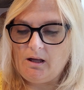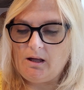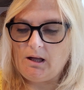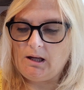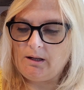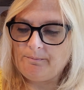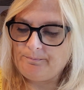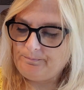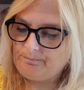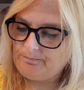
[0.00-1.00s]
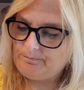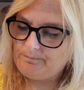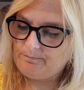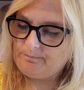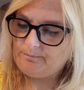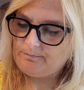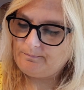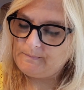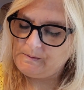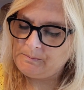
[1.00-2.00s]
Um,
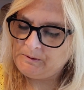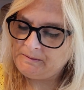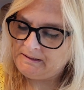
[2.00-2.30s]
sometimes